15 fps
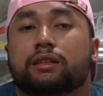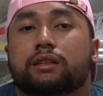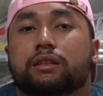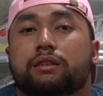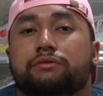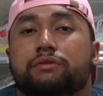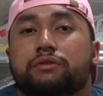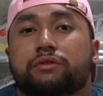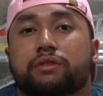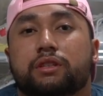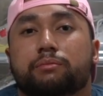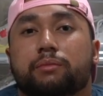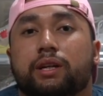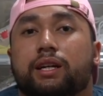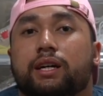If you see
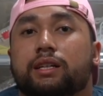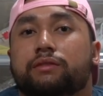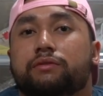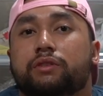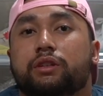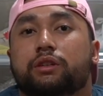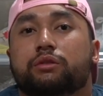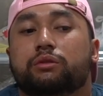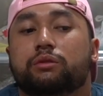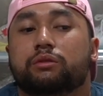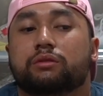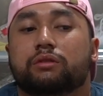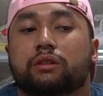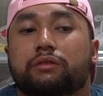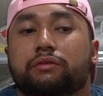my last video
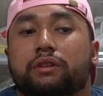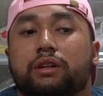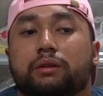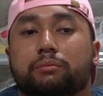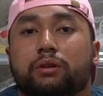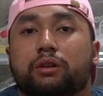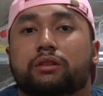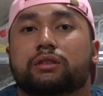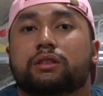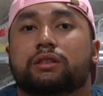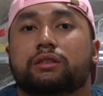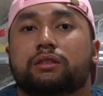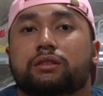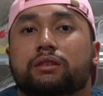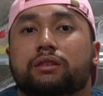of the unboxing,
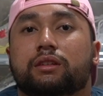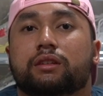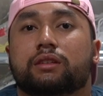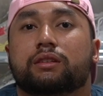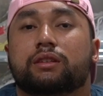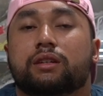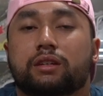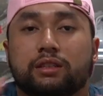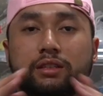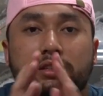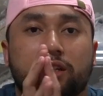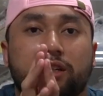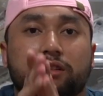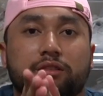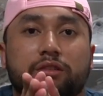then
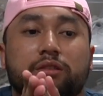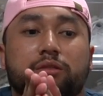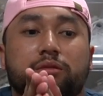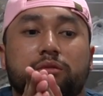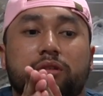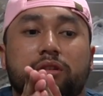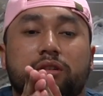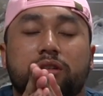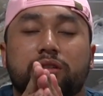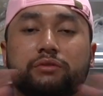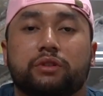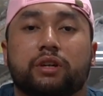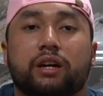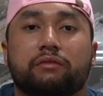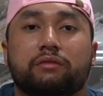shout out to you. If
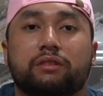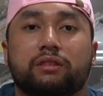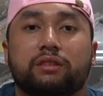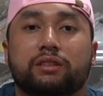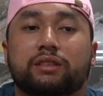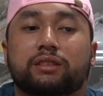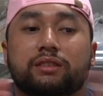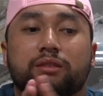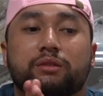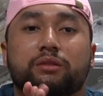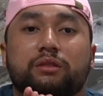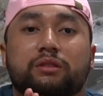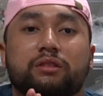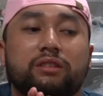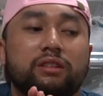you haven't, it's all
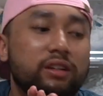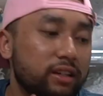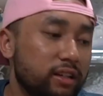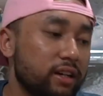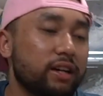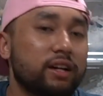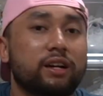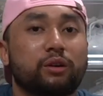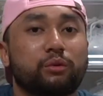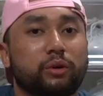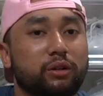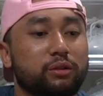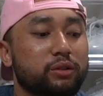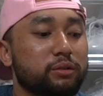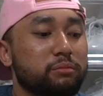good.
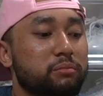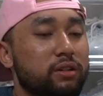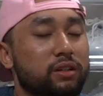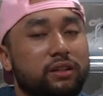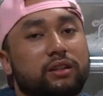Welcome.